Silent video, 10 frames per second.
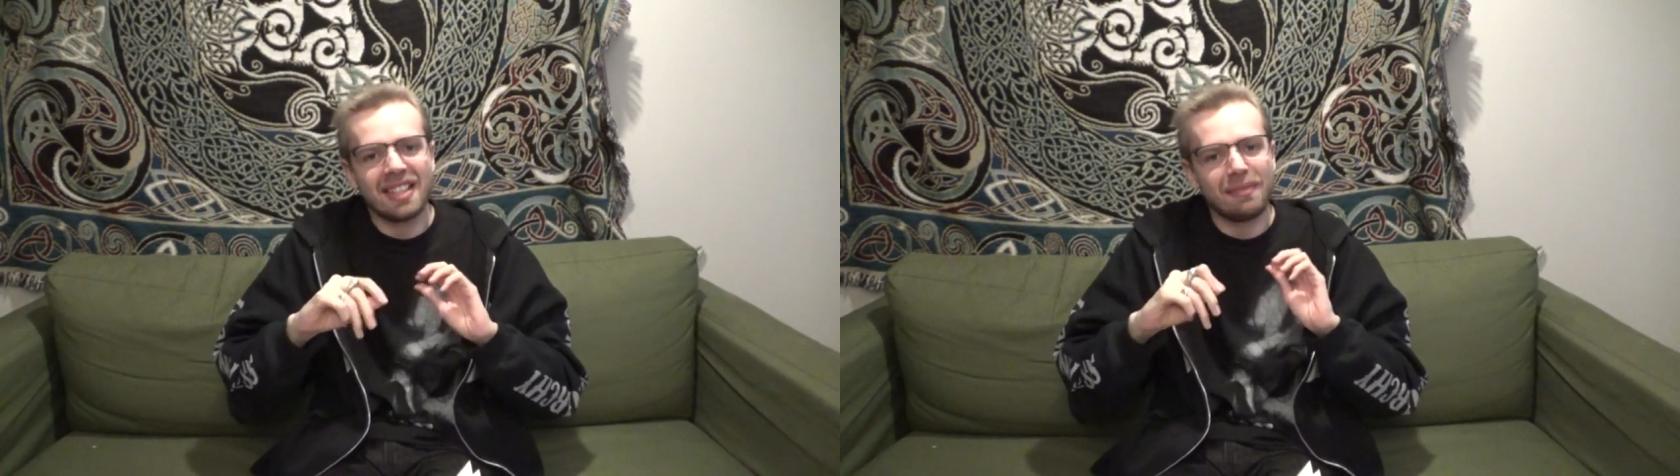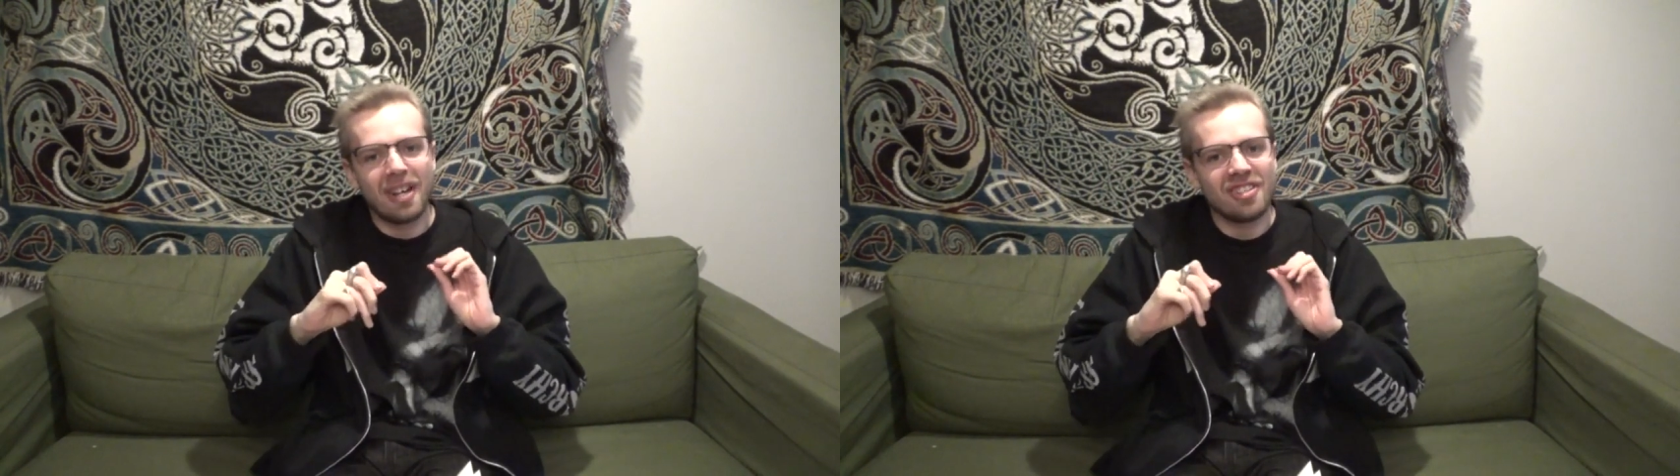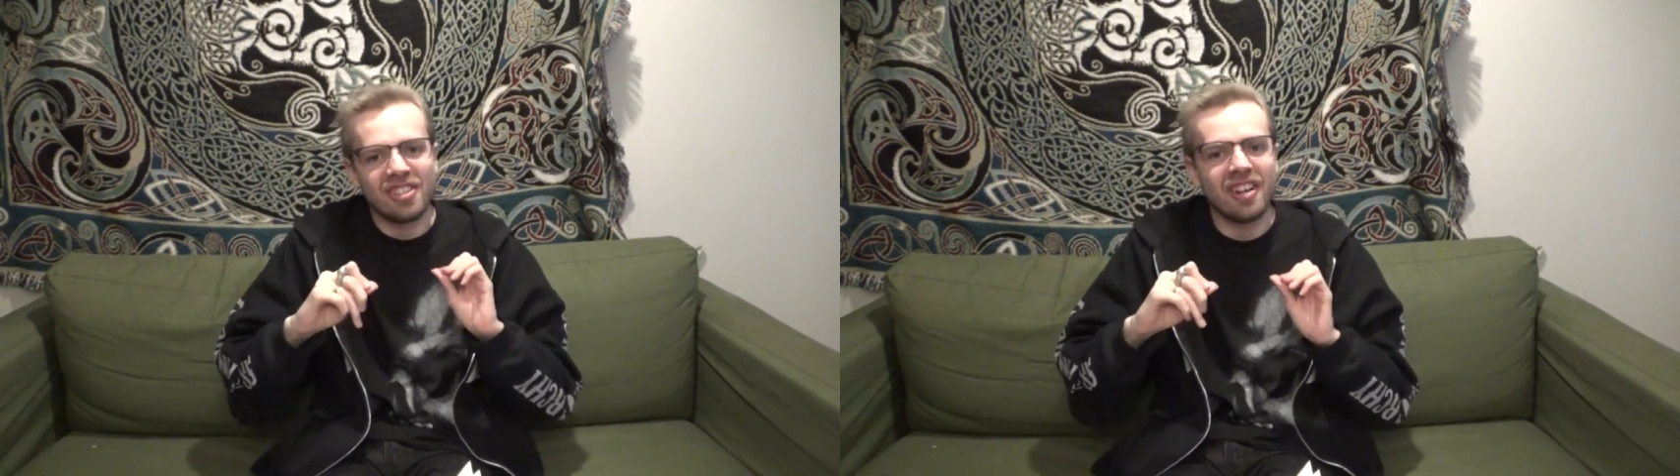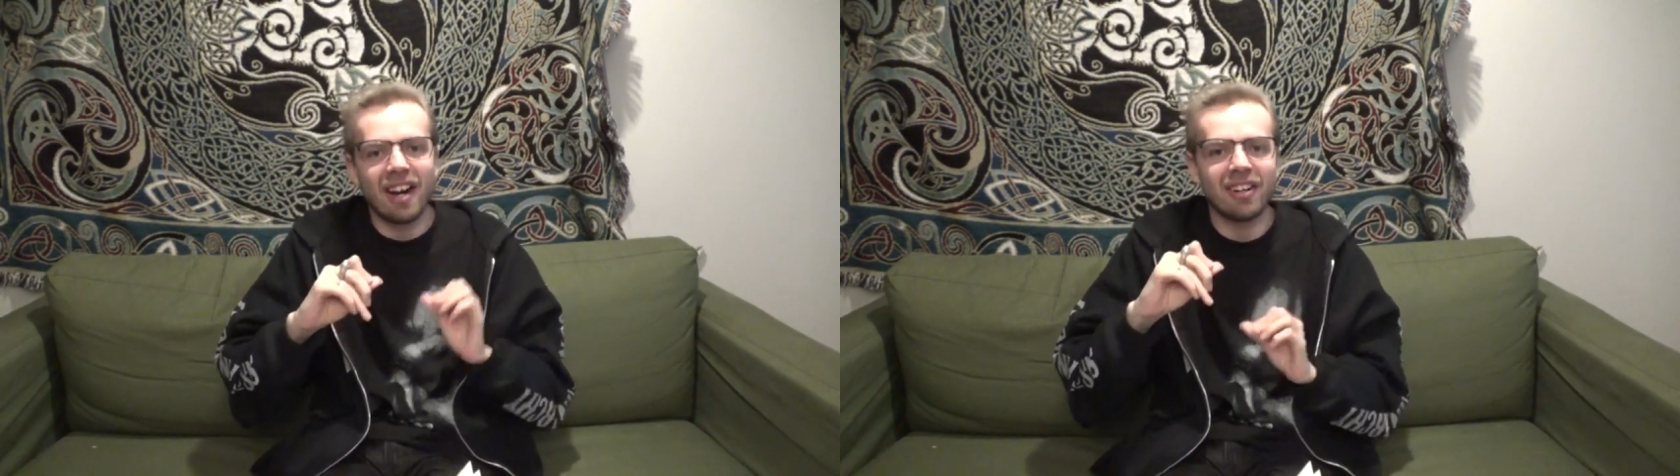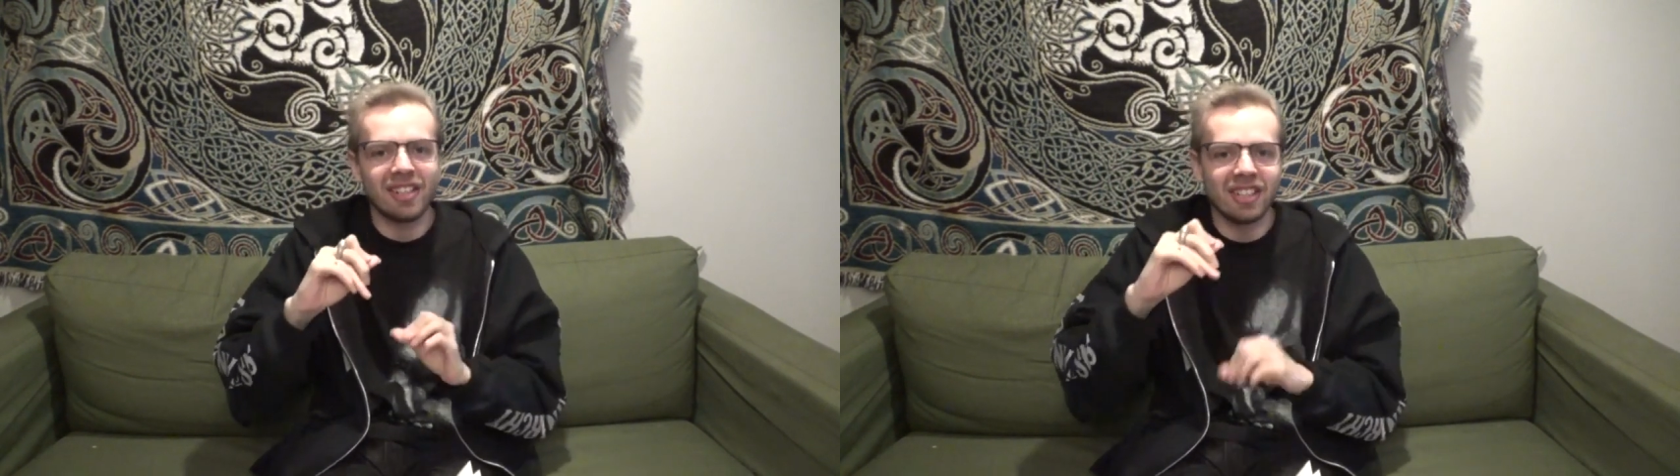and
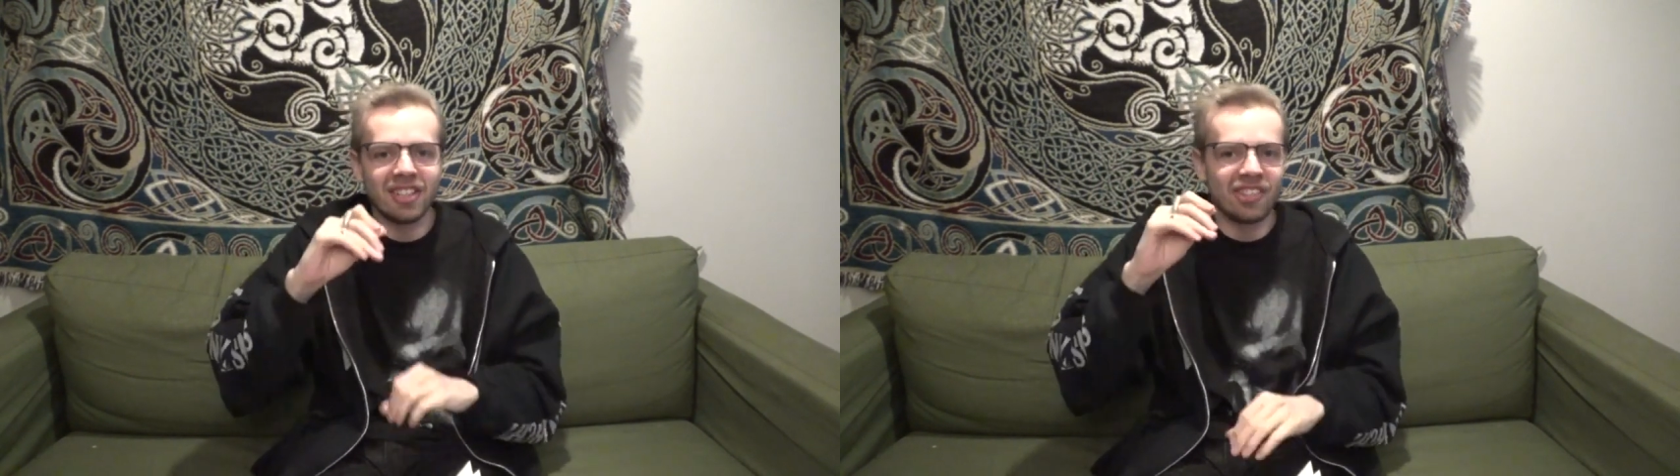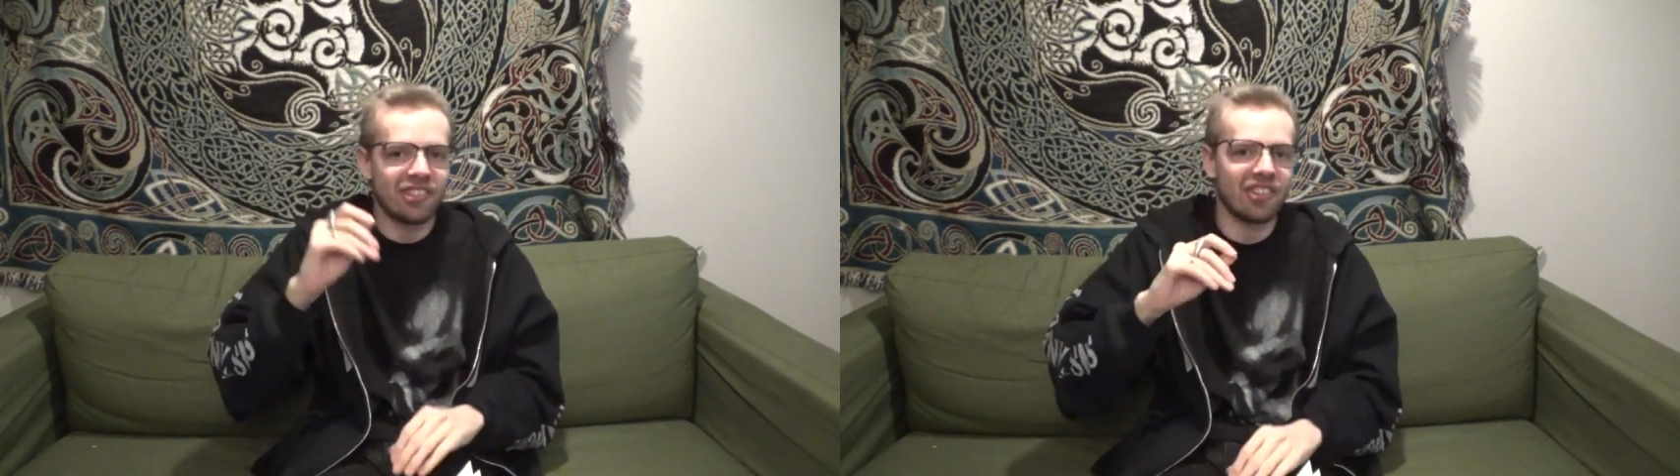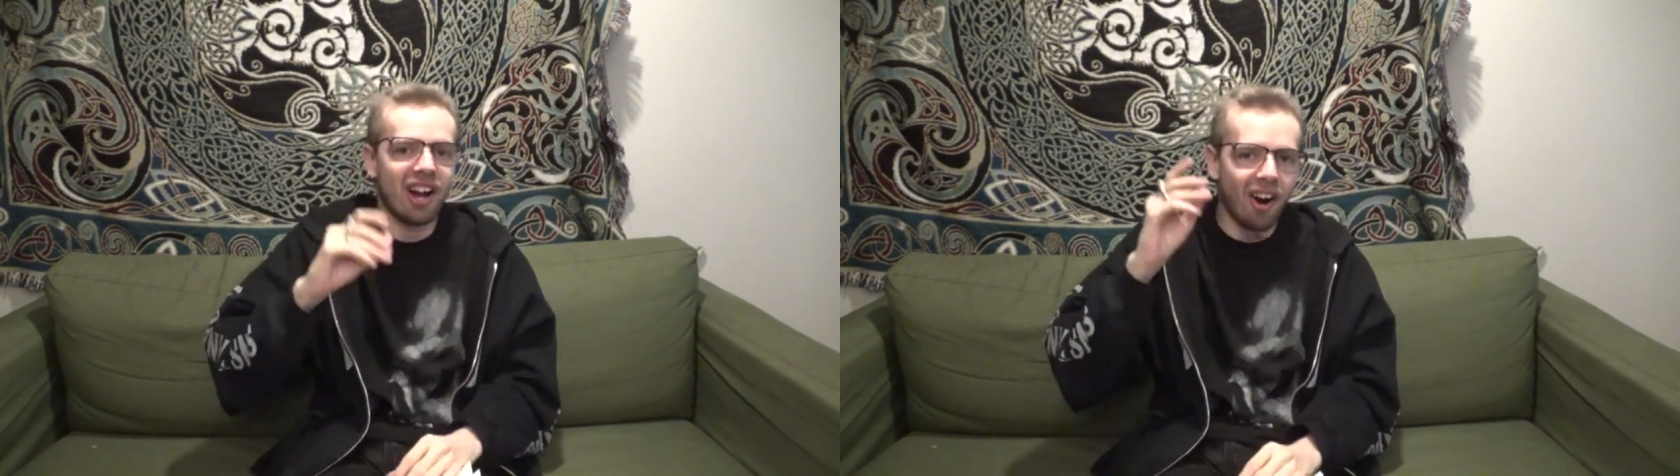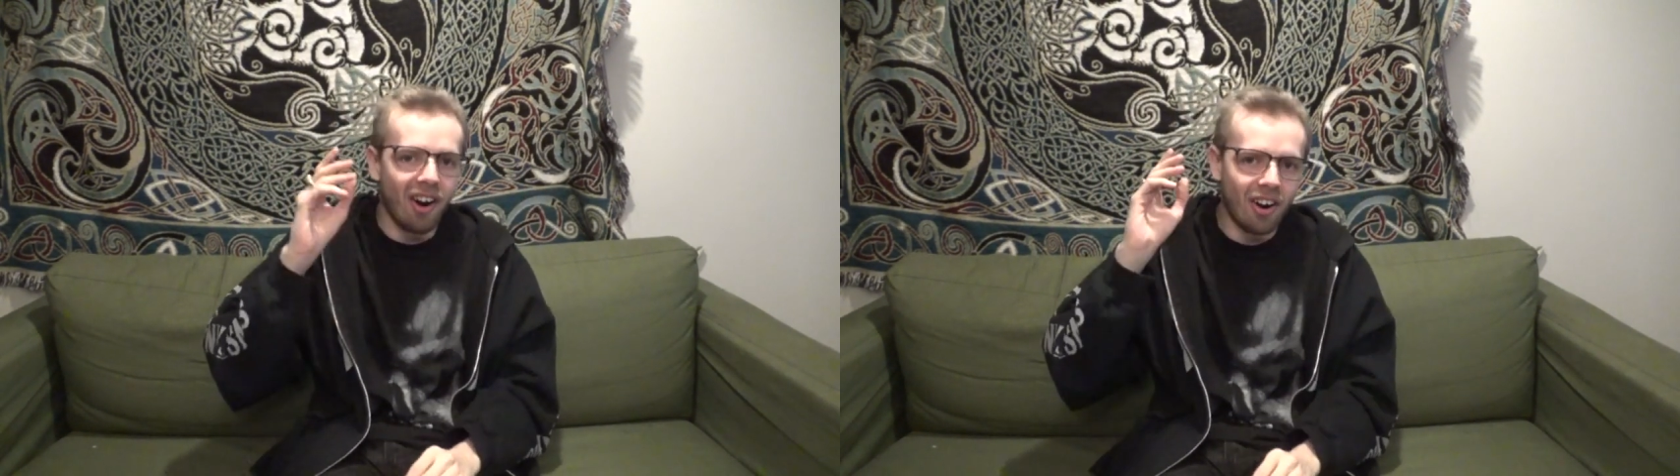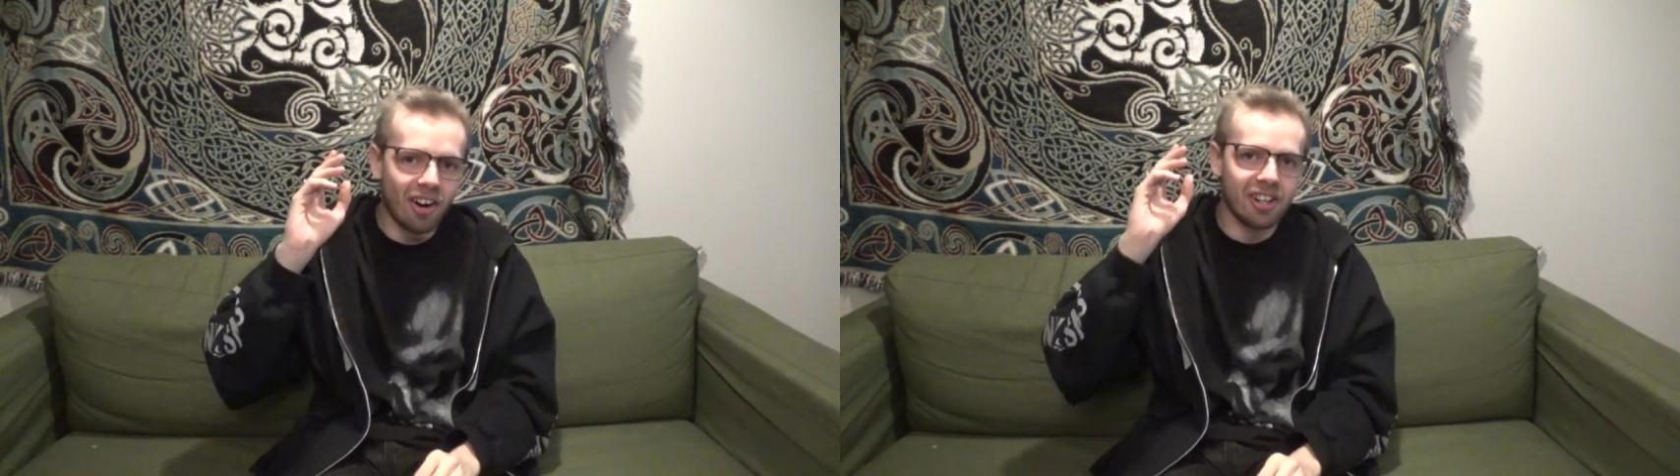vegetarians
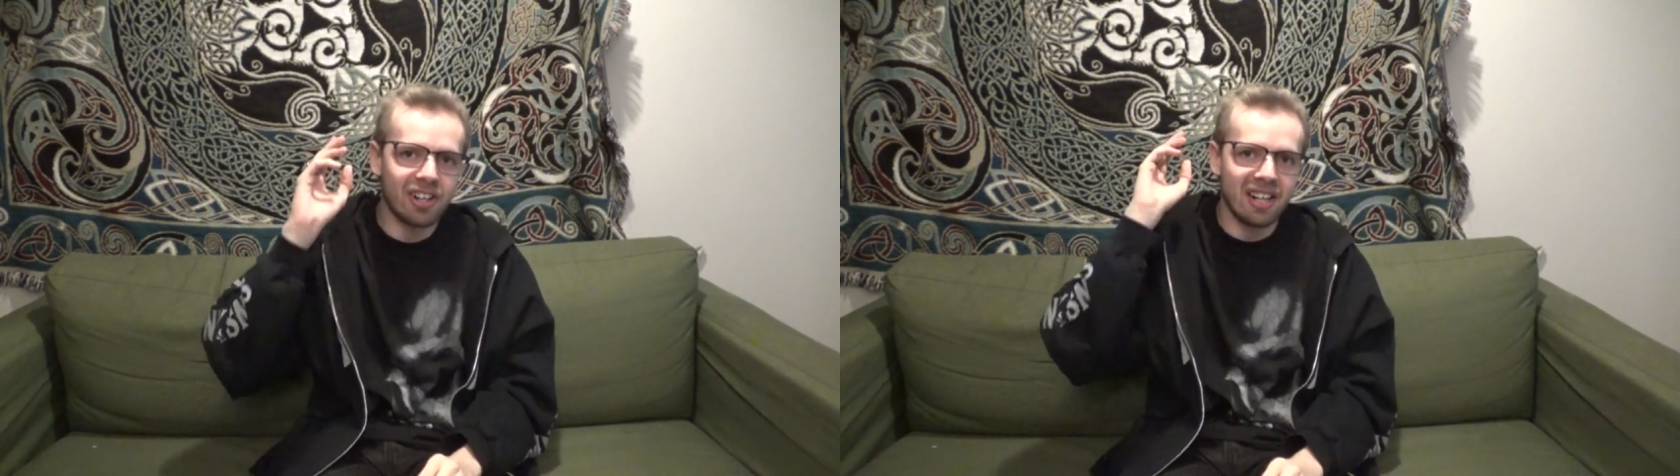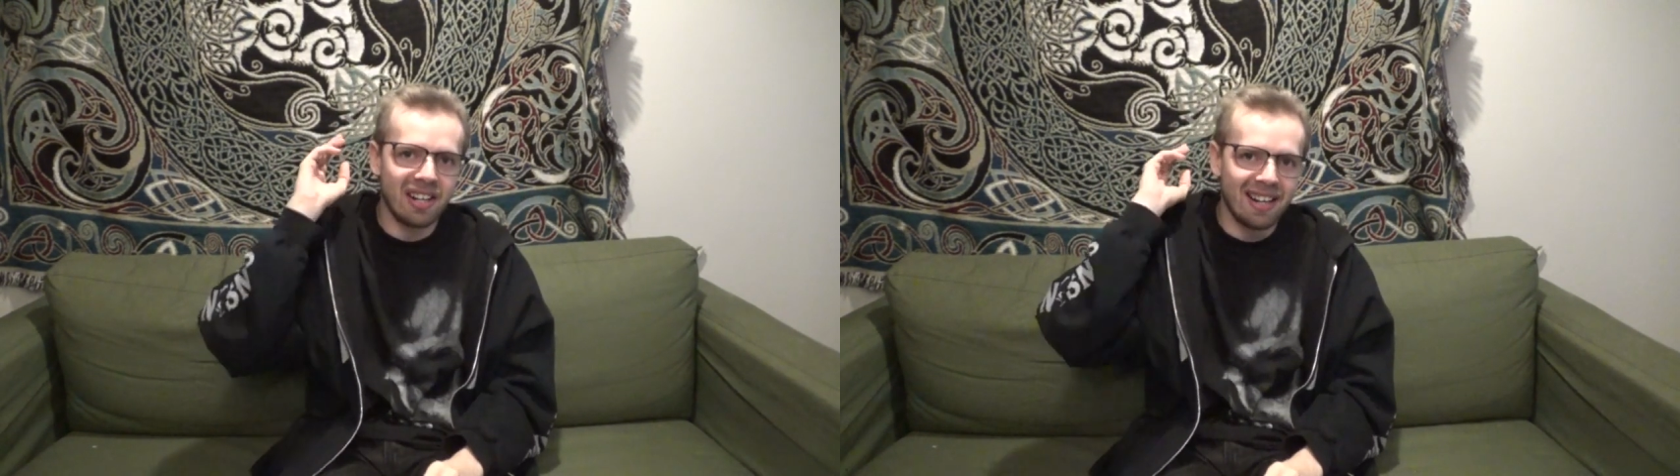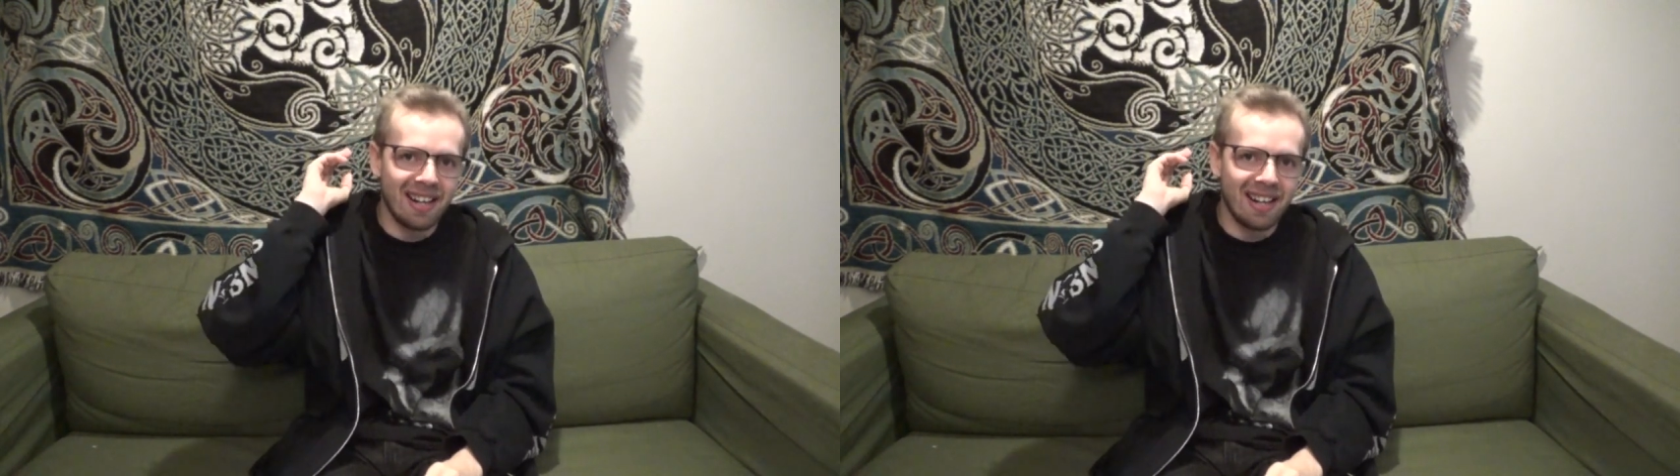are